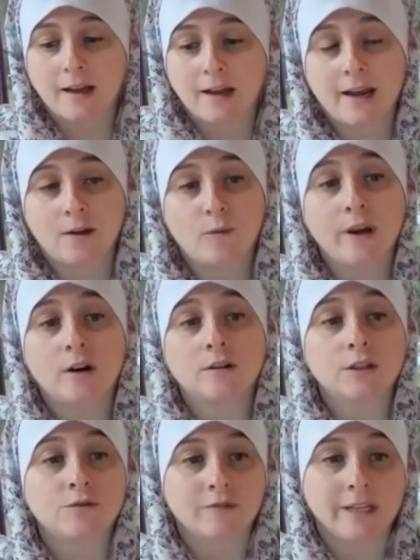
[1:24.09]
and we
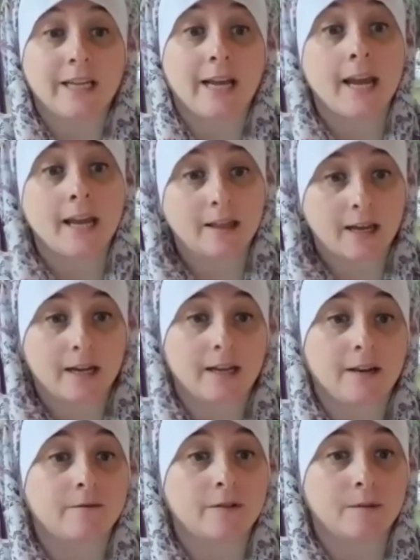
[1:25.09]
also retain that
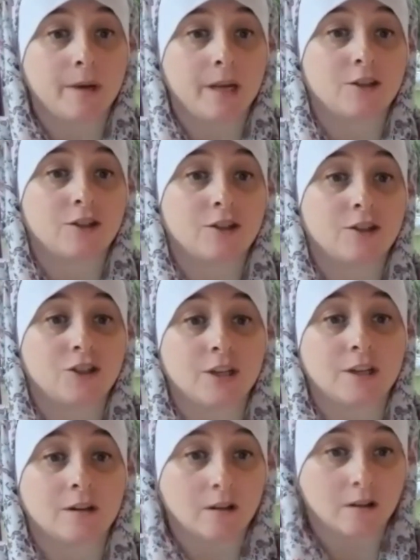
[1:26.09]
information
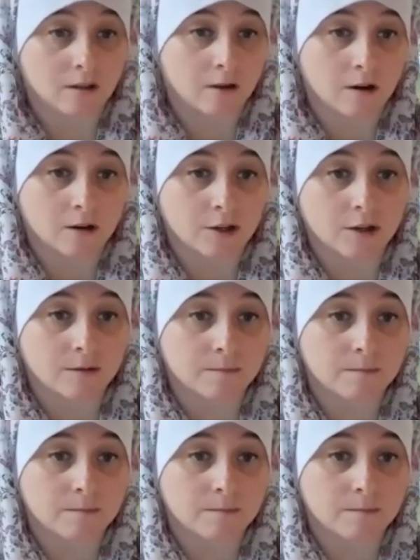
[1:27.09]
longer.